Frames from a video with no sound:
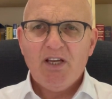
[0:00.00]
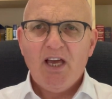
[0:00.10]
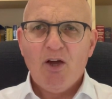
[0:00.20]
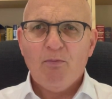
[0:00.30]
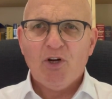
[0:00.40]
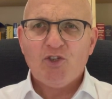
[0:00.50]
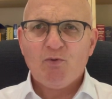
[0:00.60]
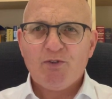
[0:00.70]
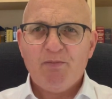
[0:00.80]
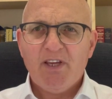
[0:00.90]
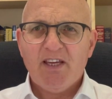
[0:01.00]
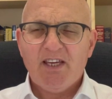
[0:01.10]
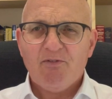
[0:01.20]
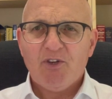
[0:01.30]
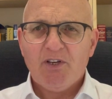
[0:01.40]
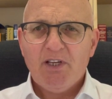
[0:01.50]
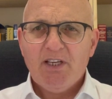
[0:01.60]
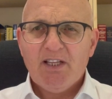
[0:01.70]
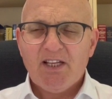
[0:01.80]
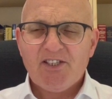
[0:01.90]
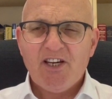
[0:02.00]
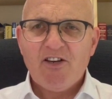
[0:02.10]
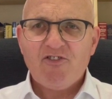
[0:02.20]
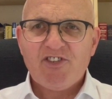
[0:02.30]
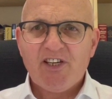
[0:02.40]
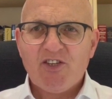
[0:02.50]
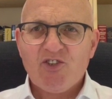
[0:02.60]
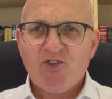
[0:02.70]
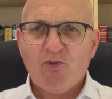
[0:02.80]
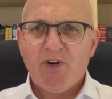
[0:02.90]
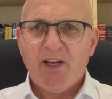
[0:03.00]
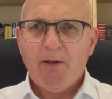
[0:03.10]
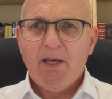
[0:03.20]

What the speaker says: how much was being given. That's an interesting story.